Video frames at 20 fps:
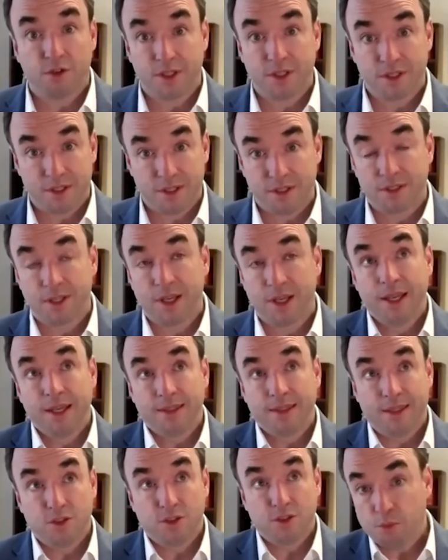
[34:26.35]
These
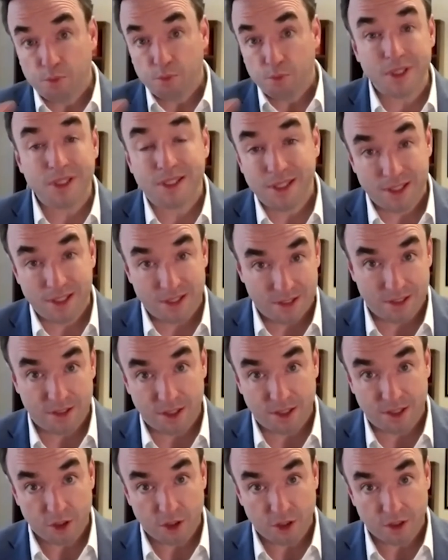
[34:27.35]
are business
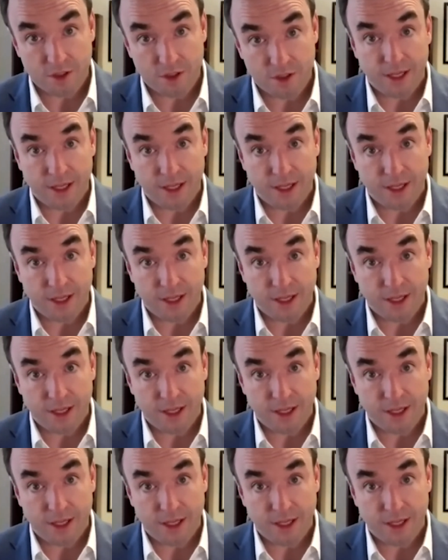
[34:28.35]
decisions.